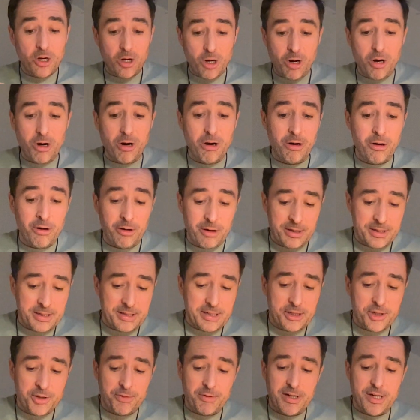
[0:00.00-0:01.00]
Or a
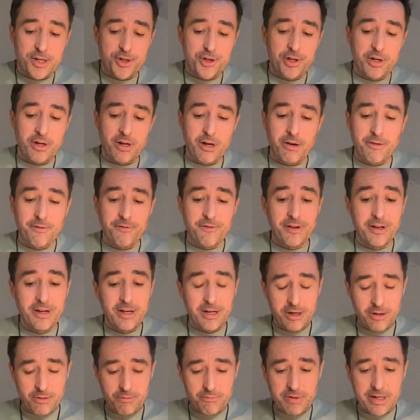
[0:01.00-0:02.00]
situation of
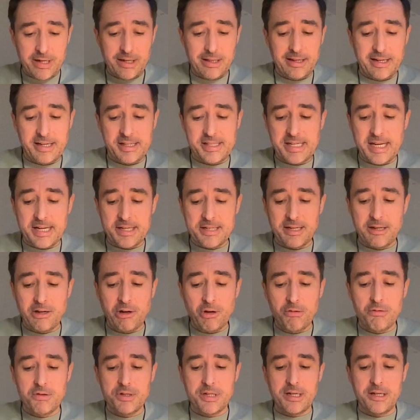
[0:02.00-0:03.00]
really assessing
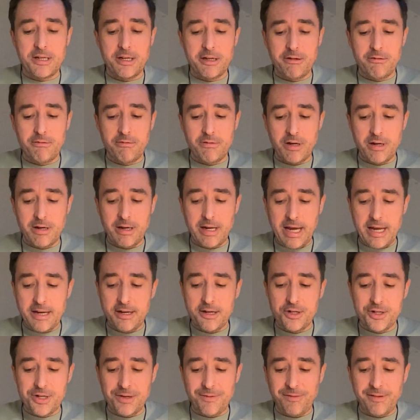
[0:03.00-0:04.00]
who's in your
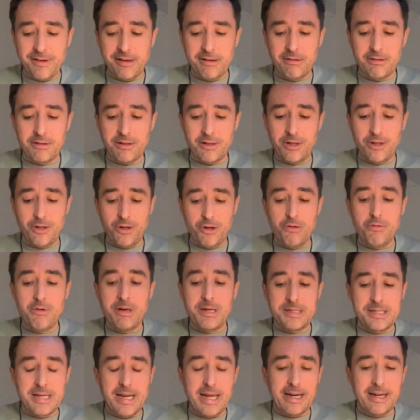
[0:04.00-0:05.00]
energy field, who
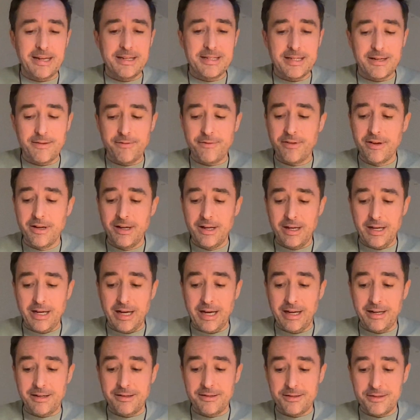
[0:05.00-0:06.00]
is negative,
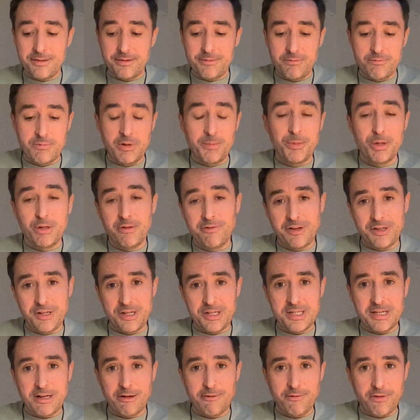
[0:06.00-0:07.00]
and removing
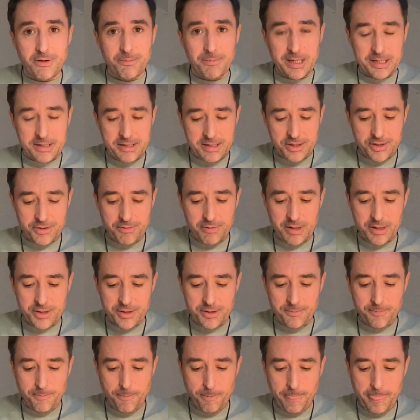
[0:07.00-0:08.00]
yourself from that
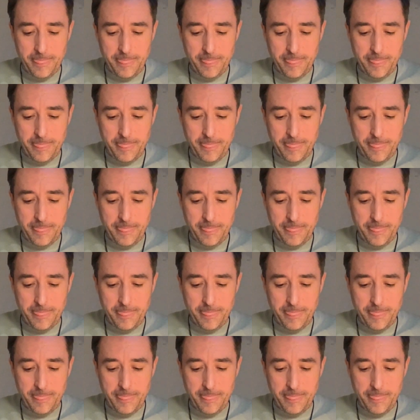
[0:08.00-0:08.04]
situation.